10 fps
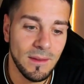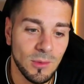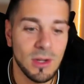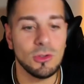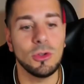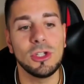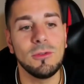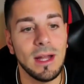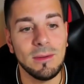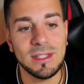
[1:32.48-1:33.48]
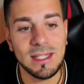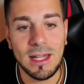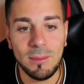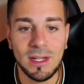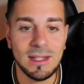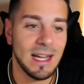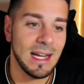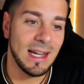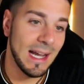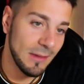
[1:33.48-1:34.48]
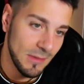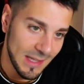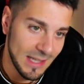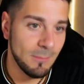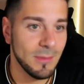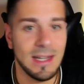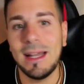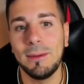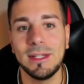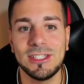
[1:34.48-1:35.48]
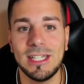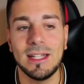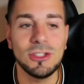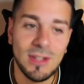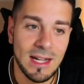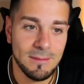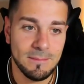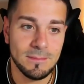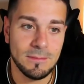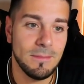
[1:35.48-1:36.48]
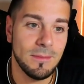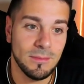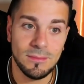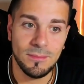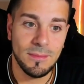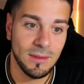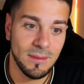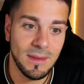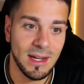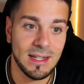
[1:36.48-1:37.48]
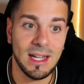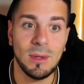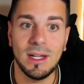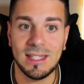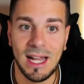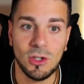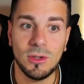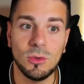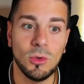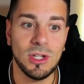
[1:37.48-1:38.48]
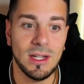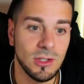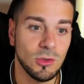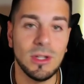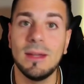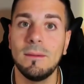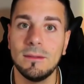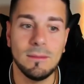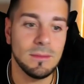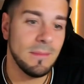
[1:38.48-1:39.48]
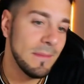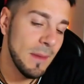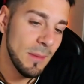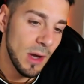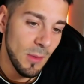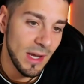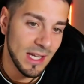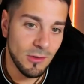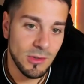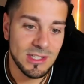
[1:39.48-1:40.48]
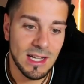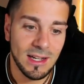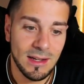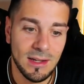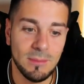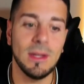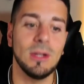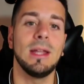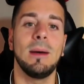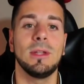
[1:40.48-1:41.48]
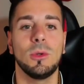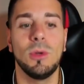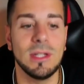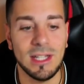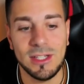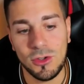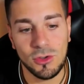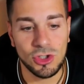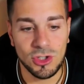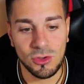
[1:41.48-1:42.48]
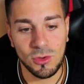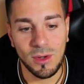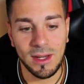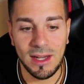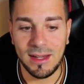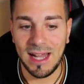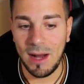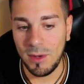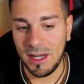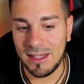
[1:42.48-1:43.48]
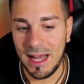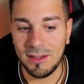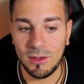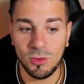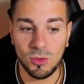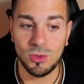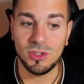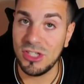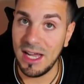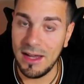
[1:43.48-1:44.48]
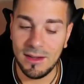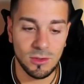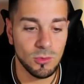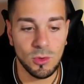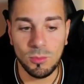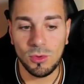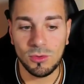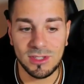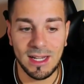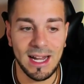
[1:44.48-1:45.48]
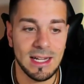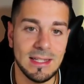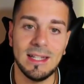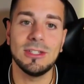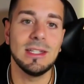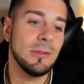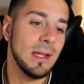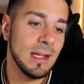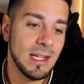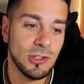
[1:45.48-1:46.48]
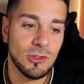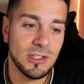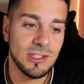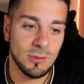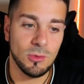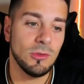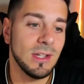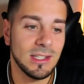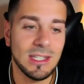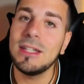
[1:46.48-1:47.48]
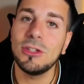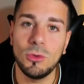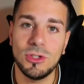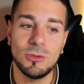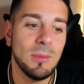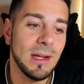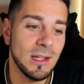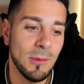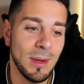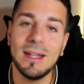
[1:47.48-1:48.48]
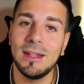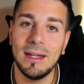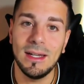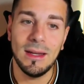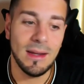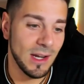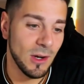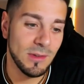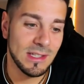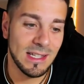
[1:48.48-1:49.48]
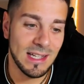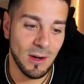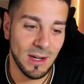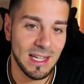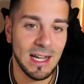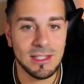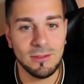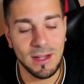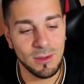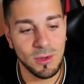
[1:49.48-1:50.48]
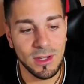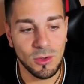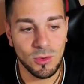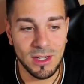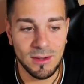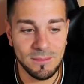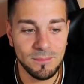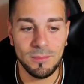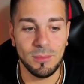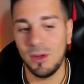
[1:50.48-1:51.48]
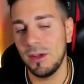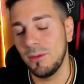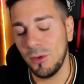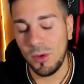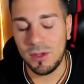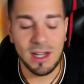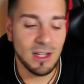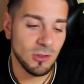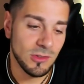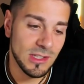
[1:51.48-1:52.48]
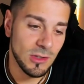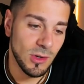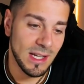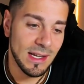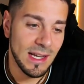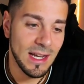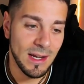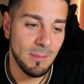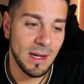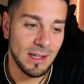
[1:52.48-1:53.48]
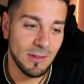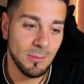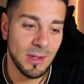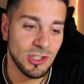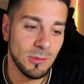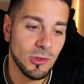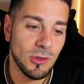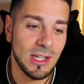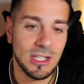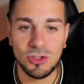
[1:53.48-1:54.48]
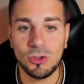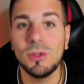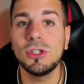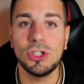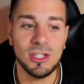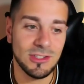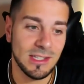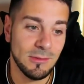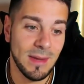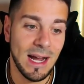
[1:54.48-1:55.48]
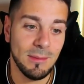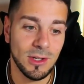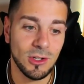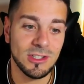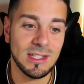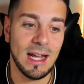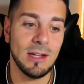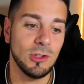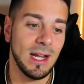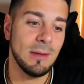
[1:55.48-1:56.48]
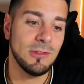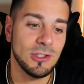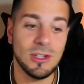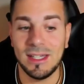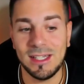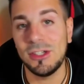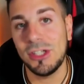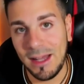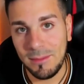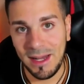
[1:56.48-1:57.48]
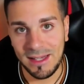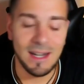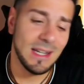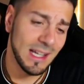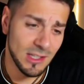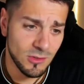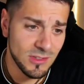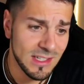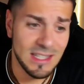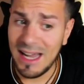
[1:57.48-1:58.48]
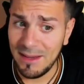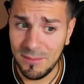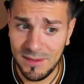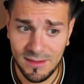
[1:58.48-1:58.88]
Queen to g5 is a double attack, and if we keep making mistakes, right? A double attack on the rook and the queen. Well, we can resign, because after queen takes on g2, now we attack the rook with check, the rook moves, and there's this very interesting move that leads to a smothered mate. Obviously now I can't defend with the queen, because of course I lose the queen. But even bishop to e2 is just as bad, because knight to f3 is checkmate and I lose the game.